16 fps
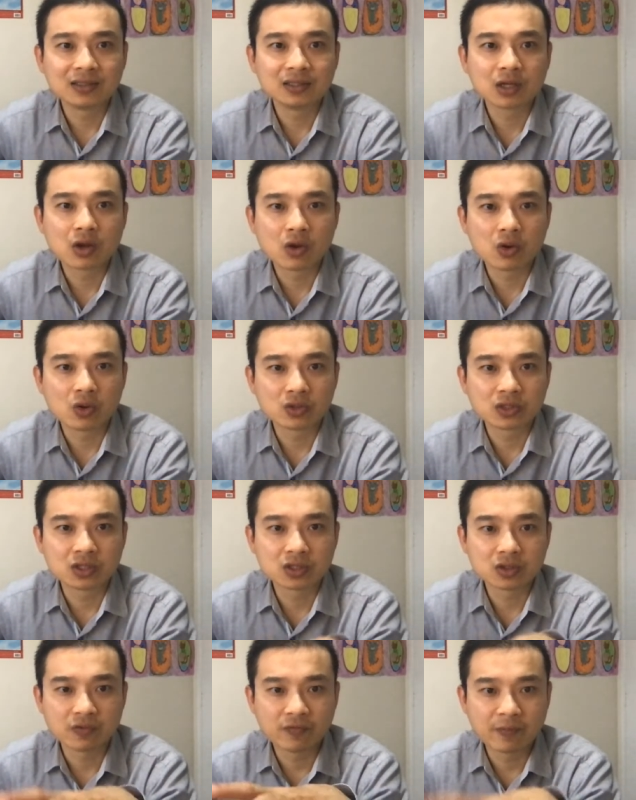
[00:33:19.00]

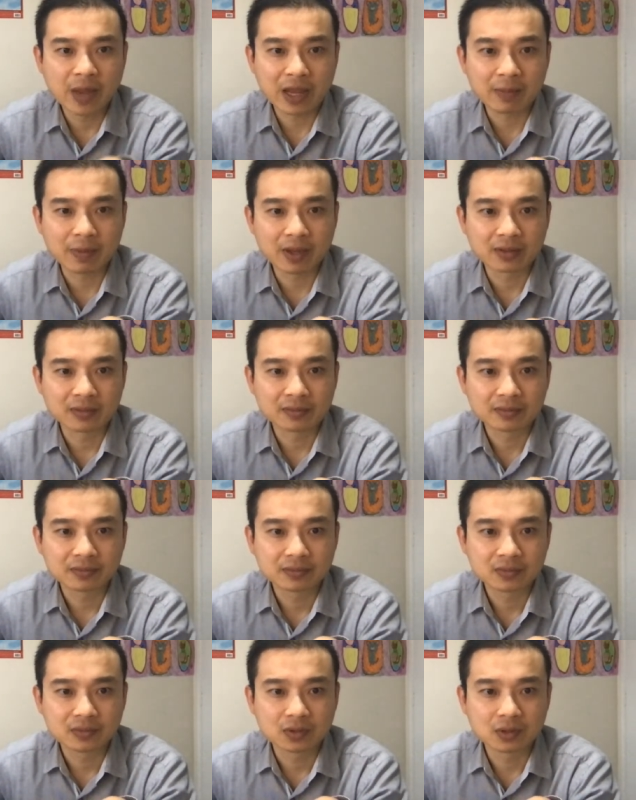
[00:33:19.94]
causes of back pain,
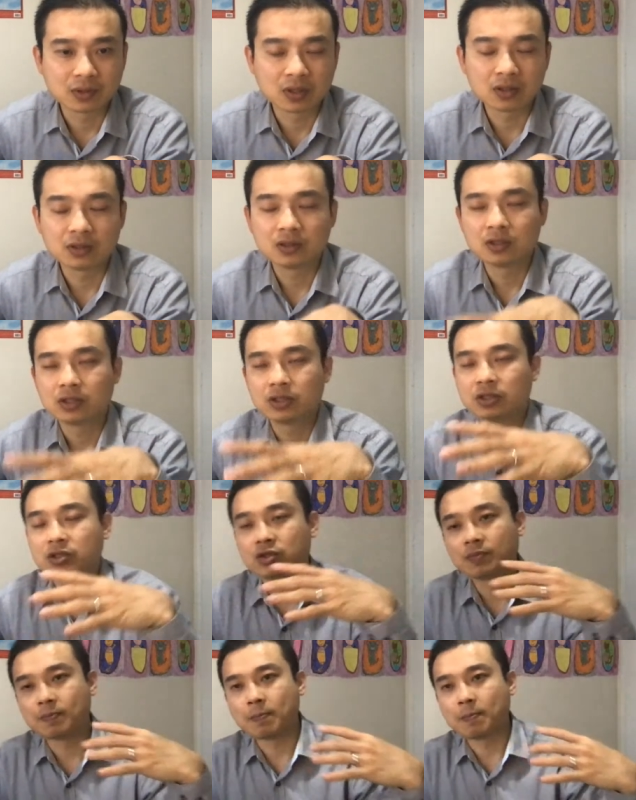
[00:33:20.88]
you know,
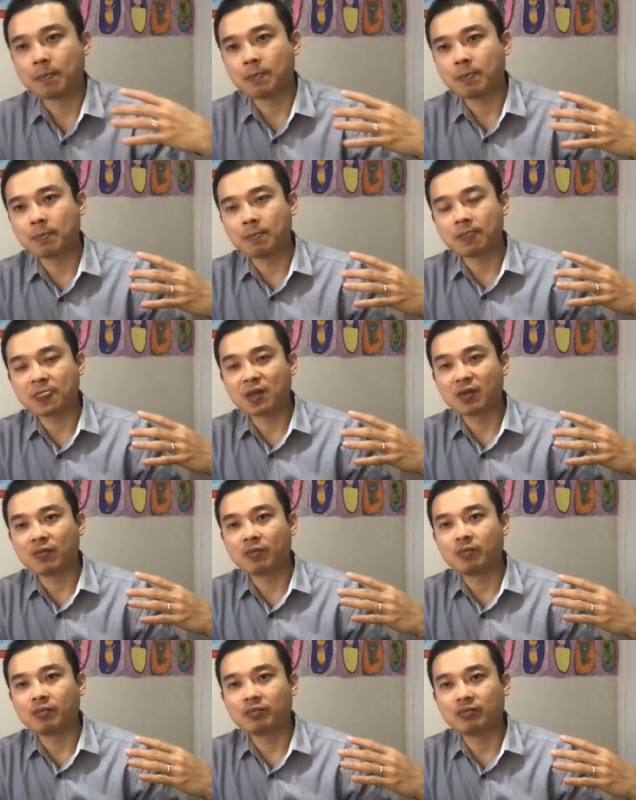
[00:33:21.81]
so
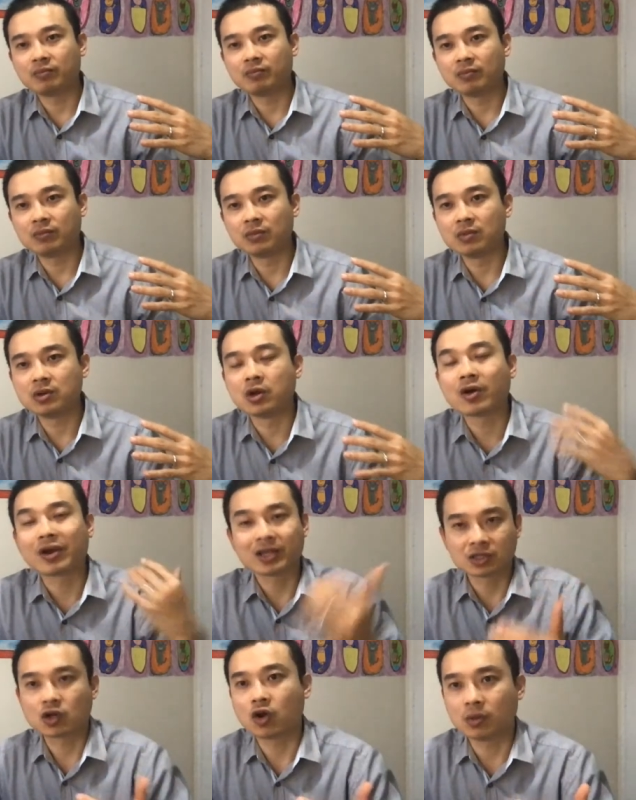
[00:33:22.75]
not
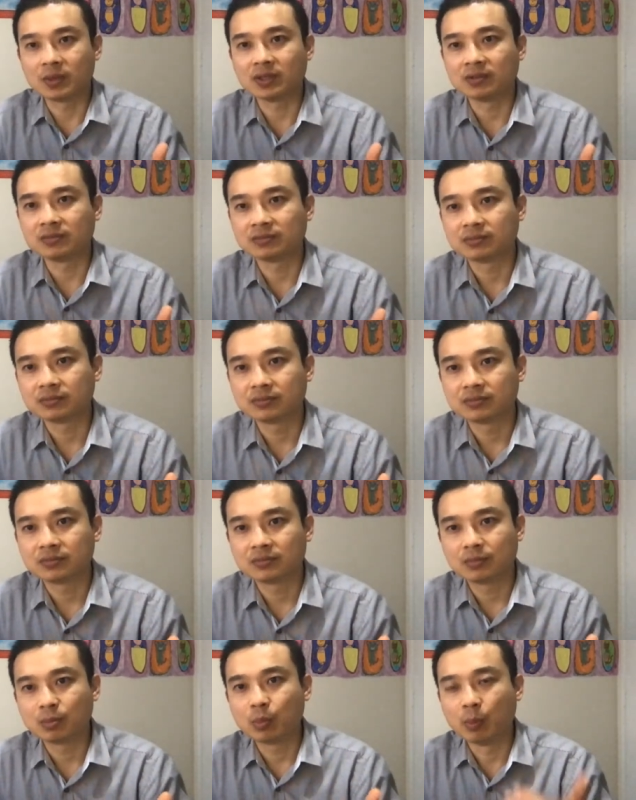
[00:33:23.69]
as common,
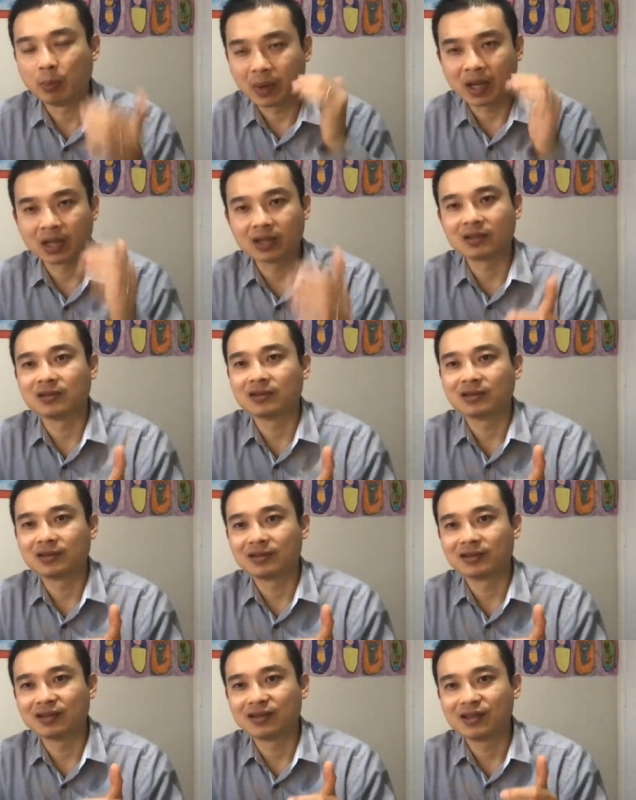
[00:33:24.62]
but
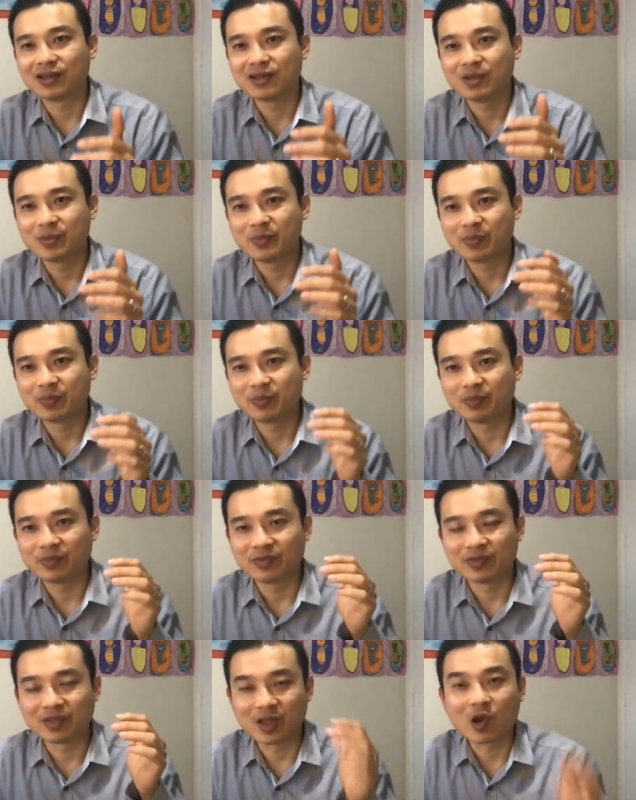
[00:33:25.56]

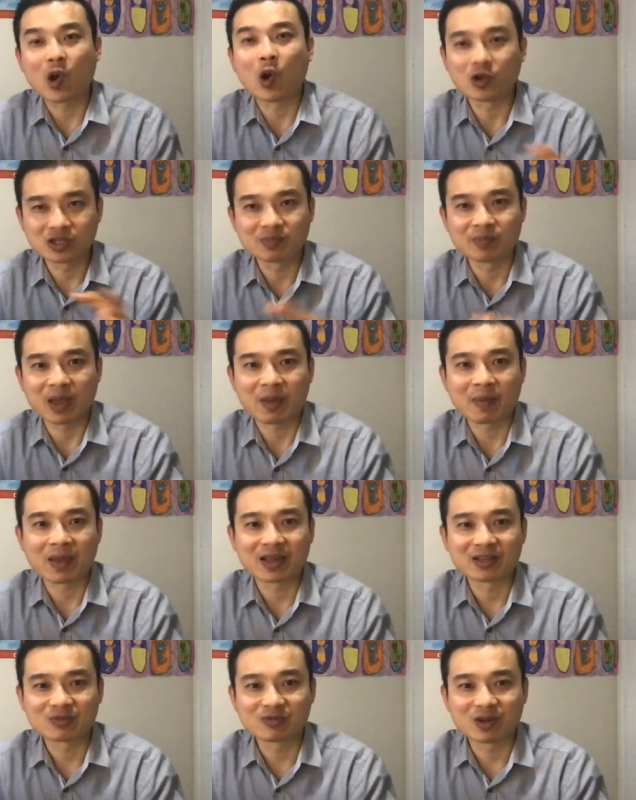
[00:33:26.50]
they are causing back
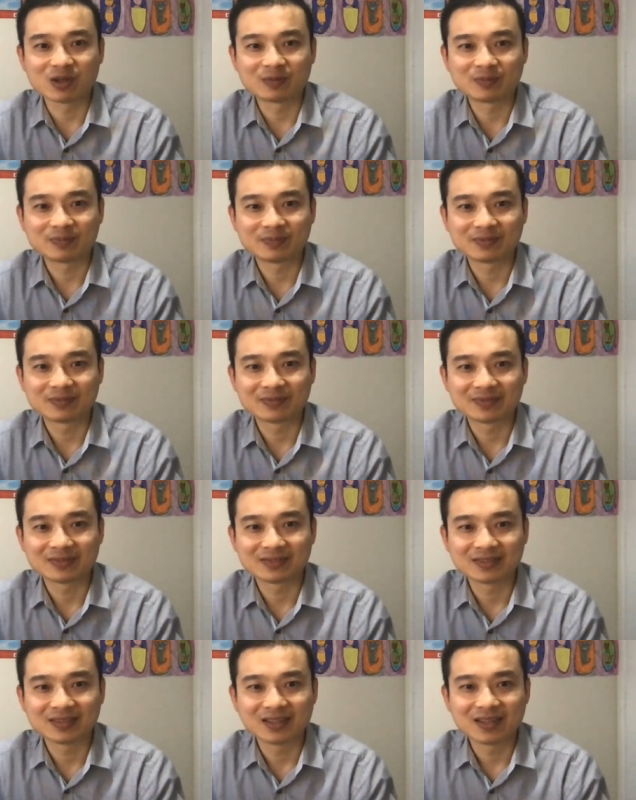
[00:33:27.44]
pain as well.
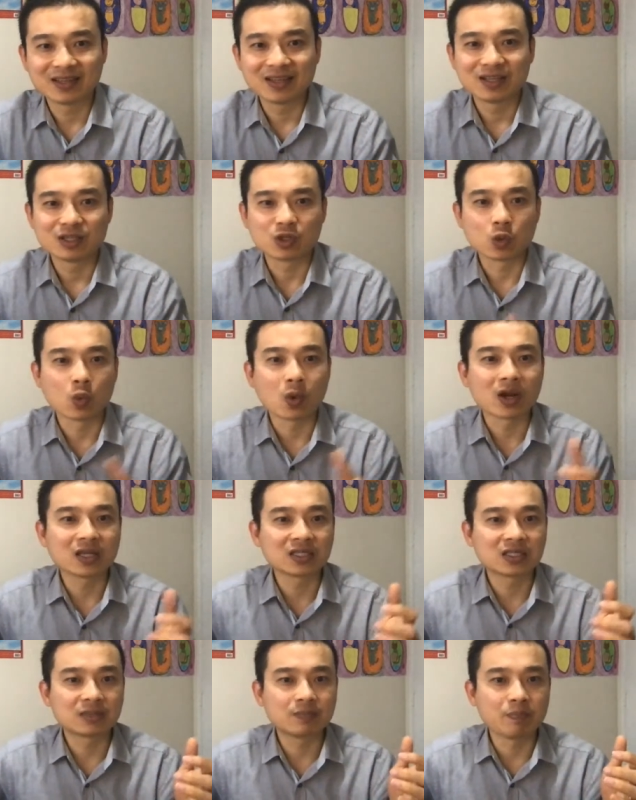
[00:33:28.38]
So one
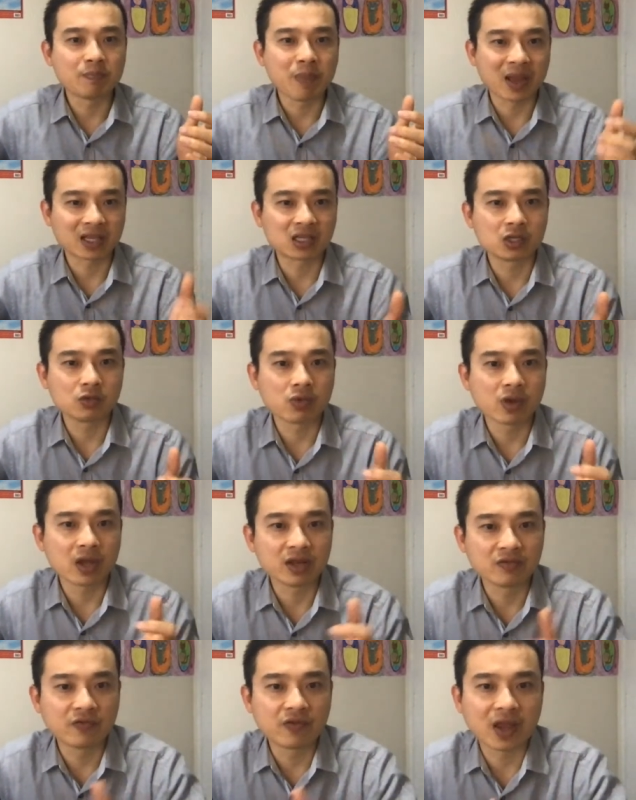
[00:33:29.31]
is bacterial
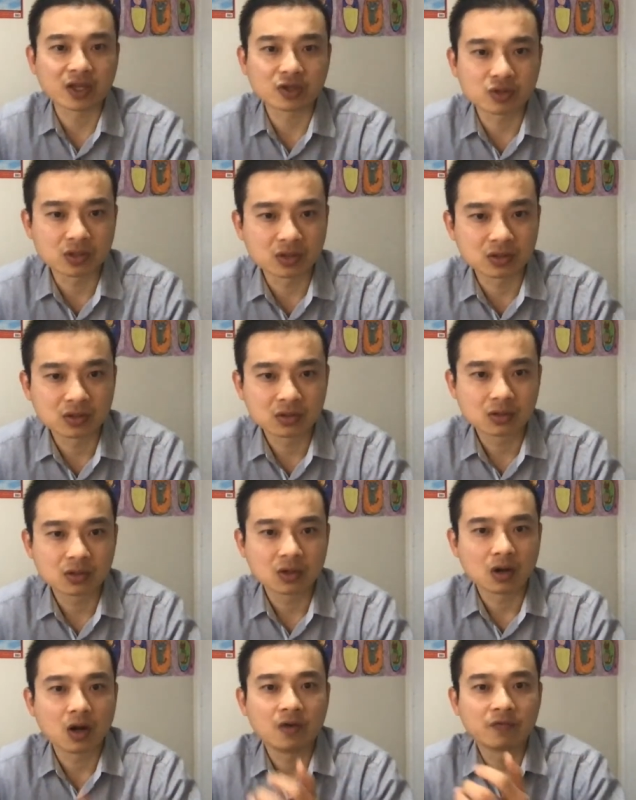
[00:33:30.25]
infection
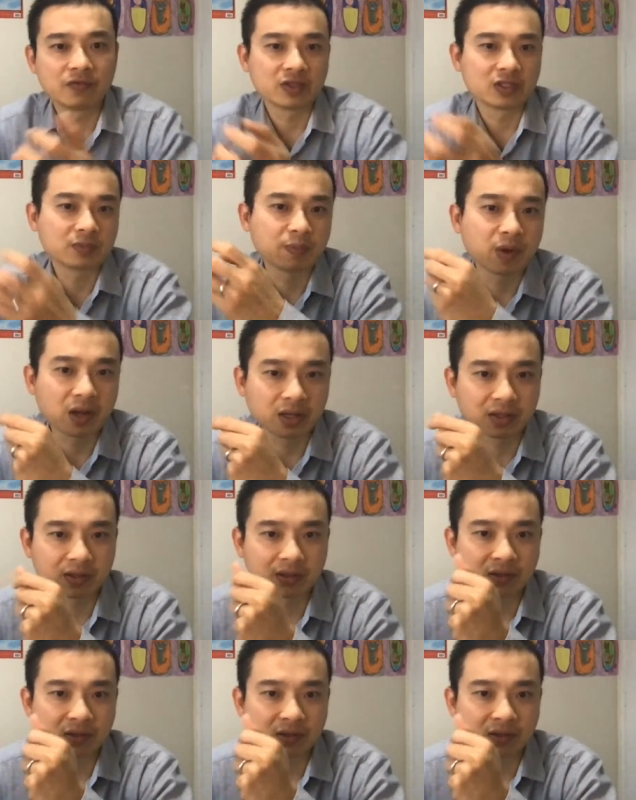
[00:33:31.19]
of the spine.